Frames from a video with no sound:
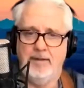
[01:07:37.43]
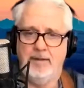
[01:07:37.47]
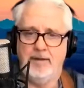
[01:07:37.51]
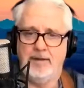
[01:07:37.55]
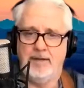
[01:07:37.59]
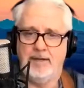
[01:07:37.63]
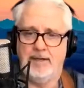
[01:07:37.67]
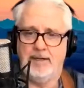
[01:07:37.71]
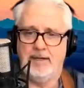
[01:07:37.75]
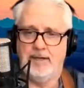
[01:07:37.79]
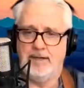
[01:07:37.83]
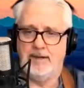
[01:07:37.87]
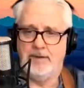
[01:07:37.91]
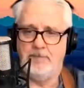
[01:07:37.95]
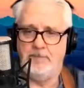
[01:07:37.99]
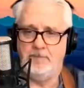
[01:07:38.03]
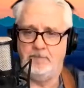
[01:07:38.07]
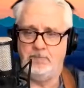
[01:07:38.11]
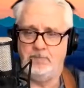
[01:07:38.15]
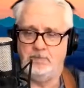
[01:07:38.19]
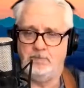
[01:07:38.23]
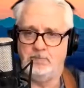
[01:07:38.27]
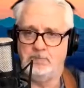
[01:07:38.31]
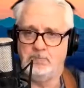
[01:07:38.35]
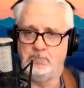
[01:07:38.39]

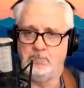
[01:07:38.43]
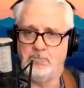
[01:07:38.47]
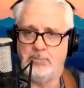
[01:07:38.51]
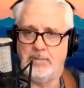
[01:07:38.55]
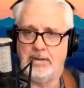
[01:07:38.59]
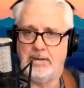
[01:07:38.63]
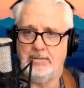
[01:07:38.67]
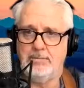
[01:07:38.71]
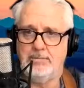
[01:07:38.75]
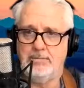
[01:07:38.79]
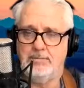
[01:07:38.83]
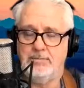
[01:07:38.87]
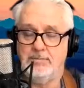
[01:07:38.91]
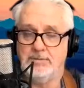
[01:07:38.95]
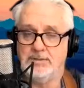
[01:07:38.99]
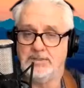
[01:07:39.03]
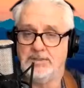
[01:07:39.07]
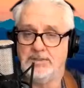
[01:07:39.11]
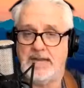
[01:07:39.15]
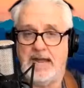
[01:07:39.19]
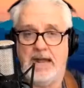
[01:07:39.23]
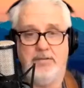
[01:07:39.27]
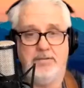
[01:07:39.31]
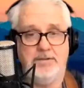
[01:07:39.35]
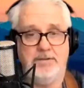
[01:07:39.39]
the
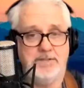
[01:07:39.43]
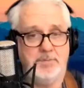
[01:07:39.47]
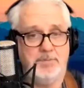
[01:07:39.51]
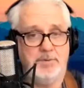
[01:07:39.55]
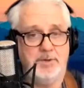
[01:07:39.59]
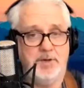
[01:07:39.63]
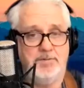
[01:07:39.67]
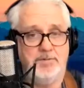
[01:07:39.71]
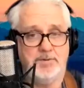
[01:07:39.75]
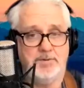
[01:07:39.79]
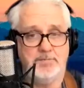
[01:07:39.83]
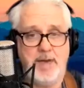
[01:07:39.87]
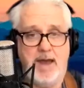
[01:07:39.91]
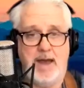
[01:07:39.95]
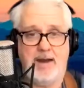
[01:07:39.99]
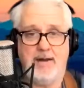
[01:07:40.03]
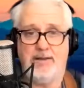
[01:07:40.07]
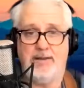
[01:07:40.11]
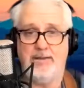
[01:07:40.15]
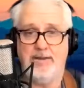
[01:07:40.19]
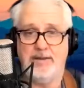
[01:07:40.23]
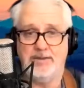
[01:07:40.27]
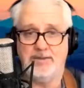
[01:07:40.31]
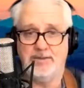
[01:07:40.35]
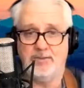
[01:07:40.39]
sound has improved
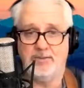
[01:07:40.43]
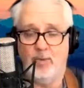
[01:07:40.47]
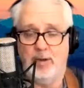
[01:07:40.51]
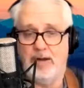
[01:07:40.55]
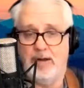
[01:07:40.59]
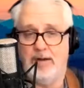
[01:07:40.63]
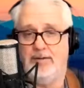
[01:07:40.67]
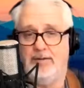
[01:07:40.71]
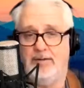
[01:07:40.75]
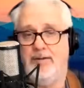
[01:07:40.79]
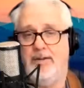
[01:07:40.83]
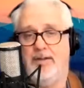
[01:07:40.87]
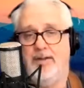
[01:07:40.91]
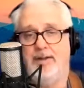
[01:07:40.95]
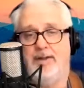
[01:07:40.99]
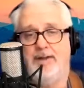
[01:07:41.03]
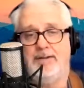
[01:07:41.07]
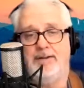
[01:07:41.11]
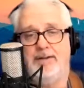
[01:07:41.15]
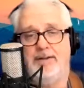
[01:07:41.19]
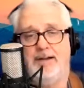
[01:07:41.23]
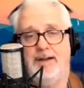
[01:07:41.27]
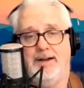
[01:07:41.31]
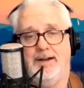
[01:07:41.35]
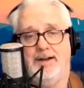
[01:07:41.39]
dramatically as well,
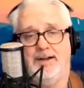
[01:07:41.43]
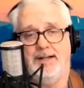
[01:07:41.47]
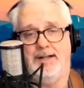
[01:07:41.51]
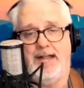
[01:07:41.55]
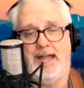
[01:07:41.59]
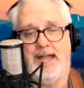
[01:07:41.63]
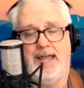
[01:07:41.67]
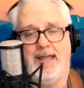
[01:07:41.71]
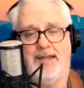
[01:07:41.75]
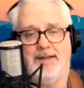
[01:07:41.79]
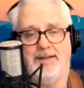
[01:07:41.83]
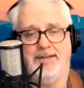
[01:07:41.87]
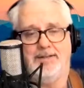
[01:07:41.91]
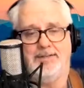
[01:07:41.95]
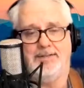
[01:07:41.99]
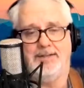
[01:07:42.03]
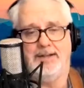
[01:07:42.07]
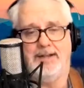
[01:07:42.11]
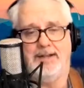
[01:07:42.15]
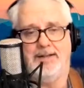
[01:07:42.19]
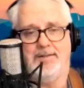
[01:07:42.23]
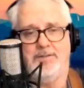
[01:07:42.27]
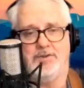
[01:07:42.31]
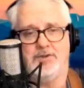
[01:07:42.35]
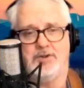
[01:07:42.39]
and
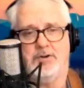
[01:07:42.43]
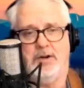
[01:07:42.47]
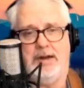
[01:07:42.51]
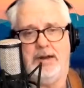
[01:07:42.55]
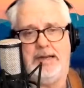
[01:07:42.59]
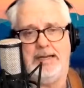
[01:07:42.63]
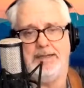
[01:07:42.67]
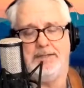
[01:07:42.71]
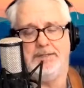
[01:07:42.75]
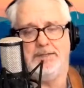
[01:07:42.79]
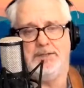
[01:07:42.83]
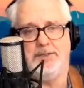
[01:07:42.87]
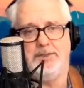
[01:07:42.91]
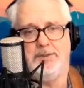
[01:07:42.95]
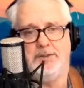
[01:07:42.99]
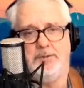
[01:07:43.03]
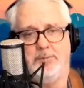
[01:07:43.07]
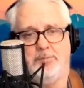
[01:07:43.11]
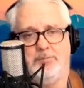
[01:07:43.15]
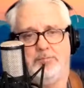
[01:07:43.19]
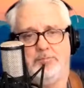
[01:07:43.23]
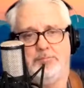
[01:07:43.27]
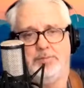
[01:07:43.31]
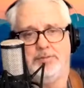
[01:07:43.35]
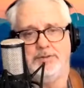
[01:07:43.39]
trying to
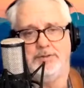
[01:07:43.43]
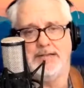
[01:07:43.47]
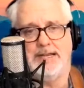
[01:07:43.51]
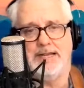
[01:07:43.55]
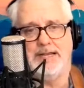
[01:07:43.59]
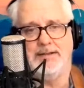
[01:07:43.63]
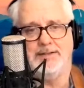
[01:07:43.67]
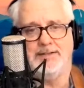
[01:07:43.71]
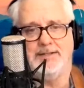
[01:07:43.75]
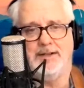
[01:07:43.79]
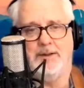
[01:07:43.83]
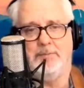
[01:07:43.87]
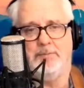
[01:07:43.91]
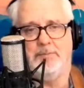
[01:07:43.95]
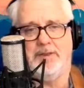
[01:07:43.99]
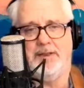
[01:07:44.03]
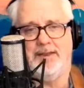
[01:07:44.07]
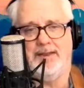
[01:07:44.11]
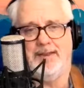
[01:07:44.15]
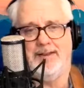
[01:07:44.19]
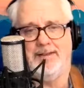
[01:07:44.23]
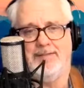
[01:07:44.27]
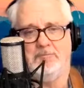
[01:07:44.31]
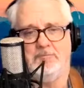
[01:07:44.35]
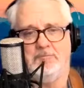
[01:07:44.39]
present
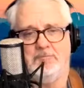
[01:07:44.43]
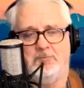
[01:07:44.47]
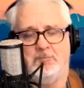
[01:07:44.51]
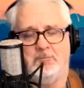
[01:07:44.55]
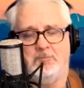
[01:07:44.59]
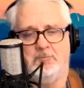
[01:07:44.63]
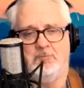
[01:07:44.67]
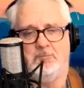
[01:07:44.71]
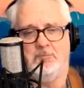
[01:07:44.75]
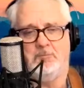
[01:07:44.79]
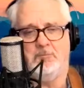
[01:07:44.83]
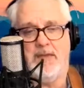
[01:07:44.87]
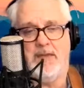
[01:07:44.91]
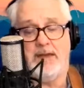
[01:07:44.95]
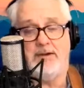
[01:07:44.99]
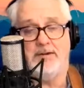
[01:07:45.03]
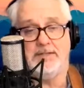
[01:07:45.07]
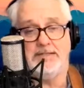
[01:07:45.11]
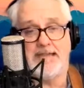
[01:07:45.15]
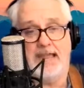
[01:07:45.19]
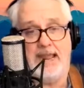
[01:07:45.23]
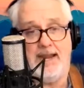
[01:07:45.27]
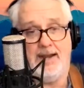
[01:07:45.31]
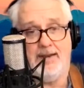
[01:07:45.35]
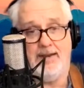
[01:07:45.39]
something
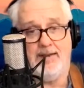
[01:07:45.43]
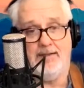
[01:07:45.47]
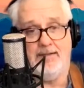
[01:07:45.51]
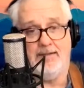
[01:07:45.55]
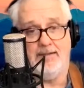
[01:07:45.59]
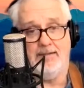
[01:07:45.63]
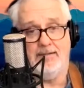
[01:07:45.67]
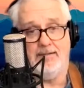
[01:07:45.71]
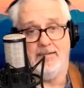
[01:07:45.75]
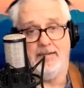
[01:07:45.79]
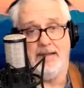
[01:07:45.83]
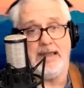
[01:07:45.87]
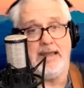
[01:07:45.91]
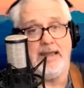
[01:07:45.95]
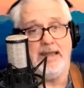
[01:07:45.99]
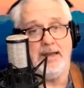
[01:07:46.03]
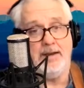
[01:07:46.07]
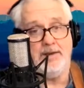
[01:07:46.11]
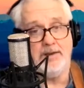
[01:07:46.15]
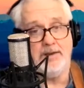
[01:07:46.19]
entertaining and